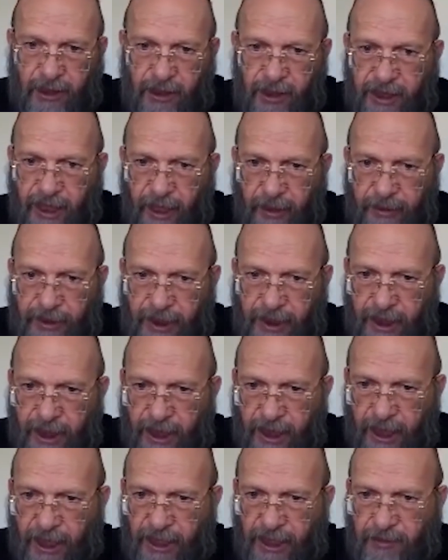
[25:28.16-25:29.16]
The same thing
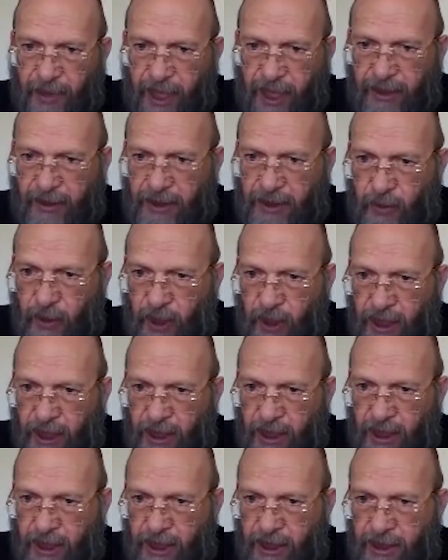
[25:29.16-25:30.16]
here is minus
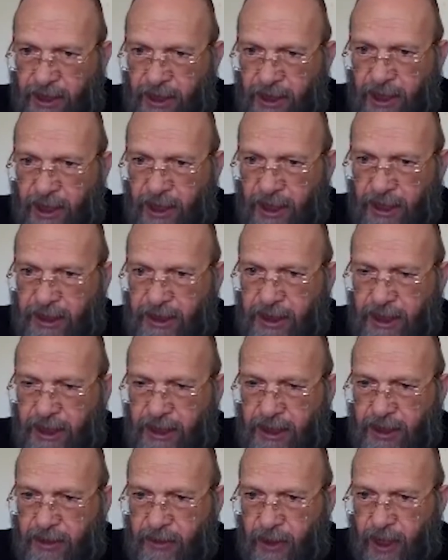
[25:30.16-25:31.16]
1, and
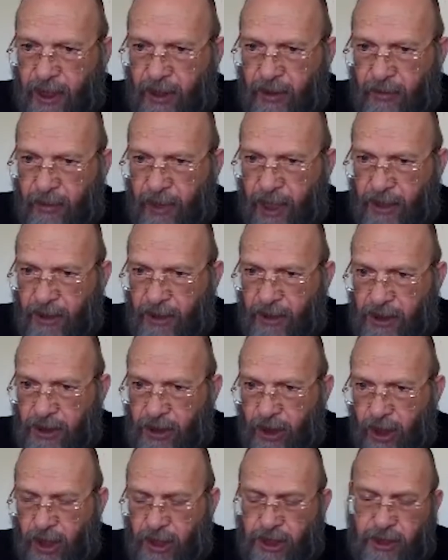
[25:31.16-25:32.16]
sin square minus
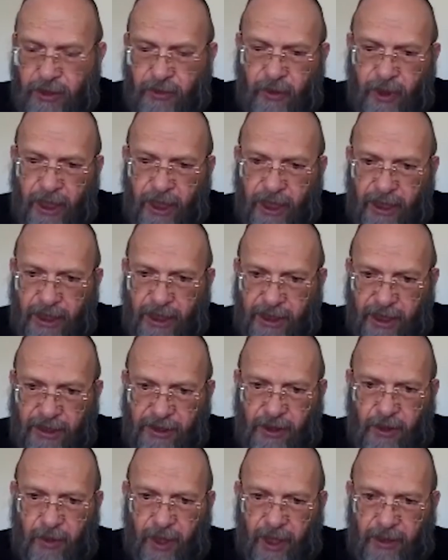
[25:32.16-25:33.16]
cos square is
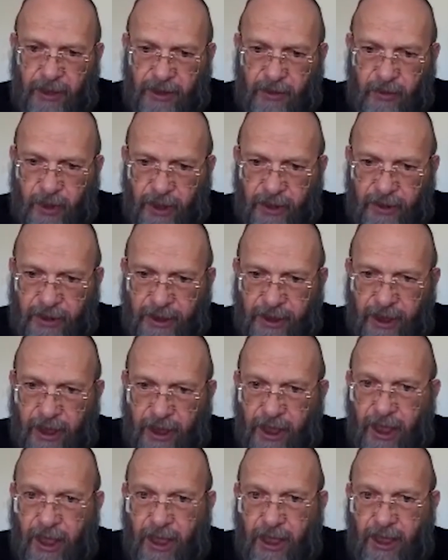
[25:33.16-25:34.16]
also minus 1.
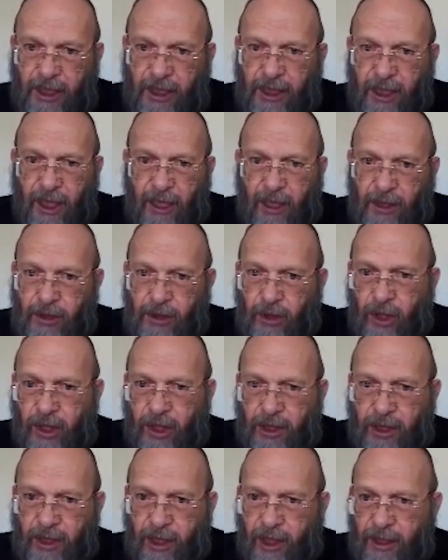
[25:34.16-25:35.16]
They are
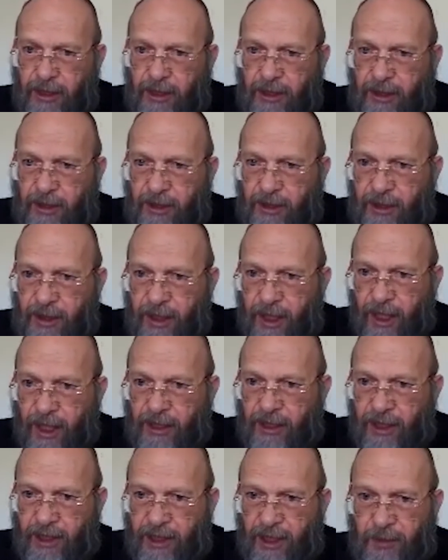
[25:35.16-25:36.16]
orthogonal,
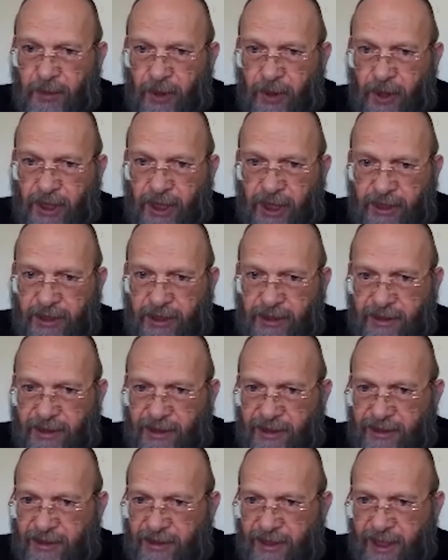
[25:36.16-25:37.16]
and inner products,
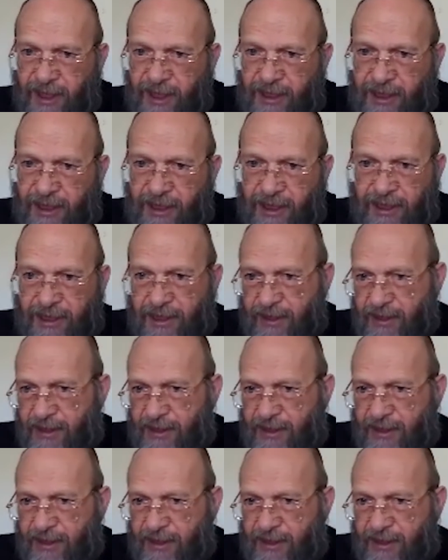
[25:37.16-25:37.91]
since this and this